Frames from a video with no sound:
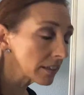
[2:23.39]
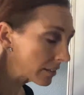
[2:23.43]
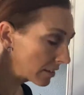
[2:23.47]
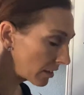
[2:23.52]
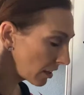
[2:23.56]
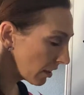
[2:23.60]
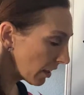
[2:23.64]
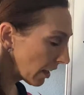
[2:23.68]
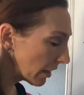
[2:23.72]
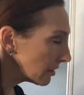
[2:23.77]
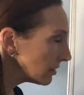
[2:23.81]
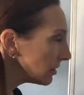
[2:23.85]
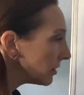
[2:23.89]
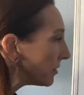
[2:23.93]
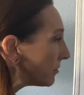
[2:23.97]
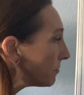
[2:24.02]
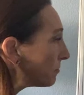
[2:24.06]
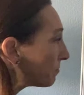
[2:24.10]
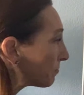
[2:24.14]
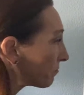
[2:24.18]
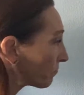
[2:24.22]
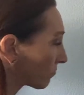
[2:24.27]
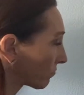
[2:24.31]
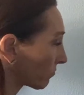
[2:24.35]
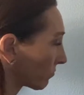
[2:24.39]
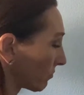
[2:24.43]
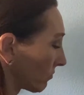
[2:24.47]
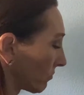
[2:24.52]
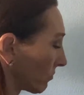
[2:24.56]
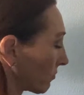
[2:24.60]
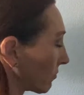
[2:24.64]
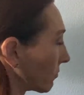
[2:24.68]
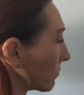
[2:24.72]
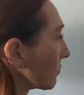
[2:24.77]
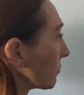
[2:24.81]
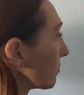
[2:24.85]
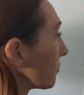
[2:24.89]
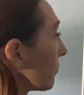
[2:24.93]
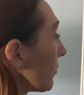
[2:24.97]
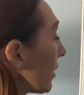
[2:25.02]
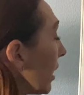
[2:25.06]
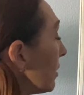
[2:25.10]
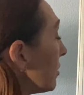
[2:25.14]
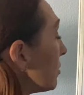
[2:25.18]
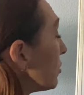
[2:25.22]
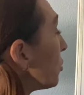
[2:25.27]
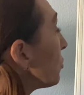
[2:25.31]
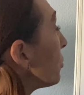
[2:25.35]
is collected.
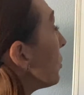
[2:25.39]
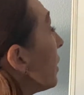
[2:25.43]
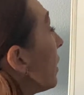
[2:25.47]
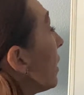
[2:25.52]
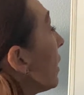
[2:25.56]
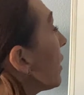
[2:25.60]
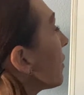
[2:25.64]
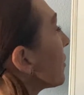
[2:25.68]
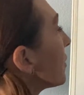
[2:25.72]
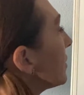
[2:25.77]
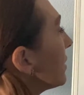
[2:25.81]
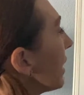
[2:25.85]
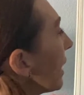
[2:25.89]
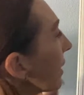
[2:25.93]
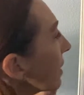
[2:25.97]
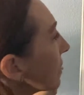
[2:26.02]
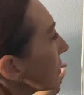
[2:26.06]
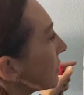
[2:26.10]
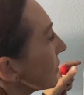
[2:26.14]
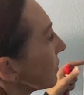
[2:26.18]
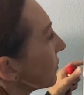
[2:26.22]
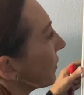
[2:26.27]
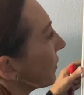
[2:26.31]
And so the next